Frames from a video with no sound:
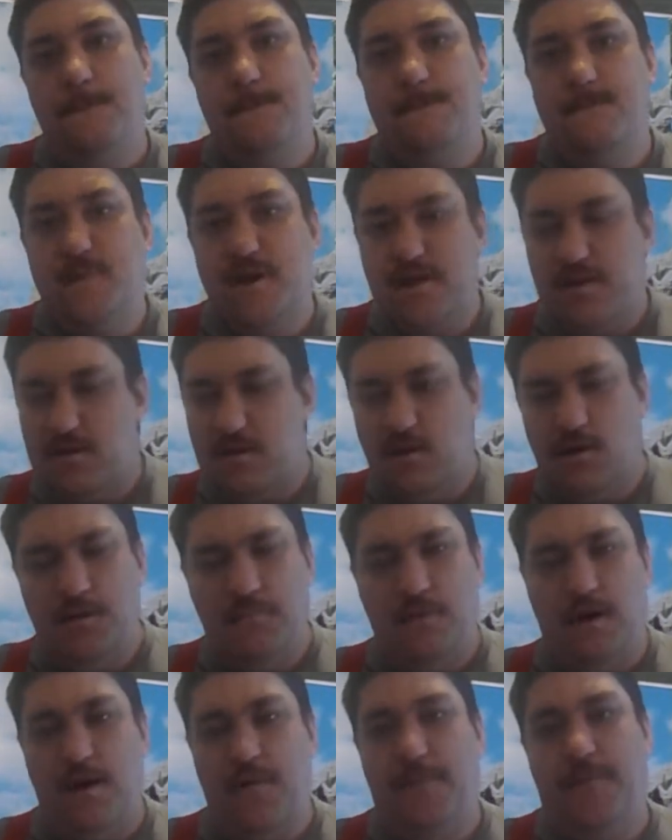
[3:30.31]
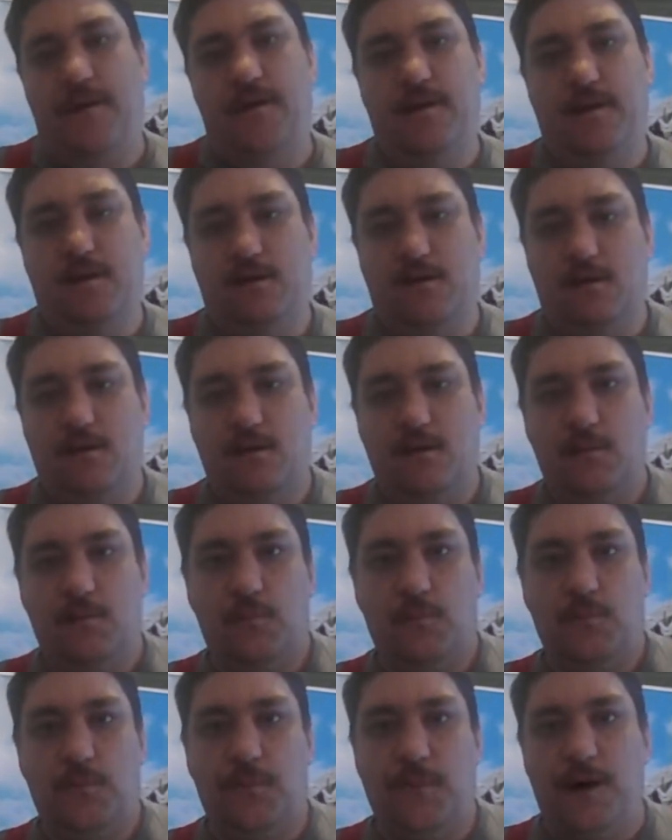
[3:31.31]
At least not in my opinion.
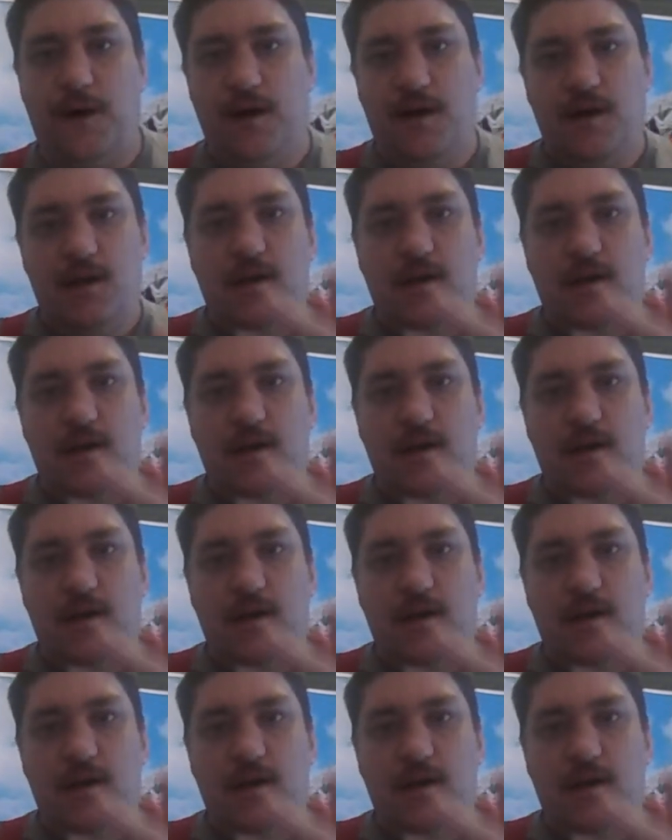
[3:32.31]
But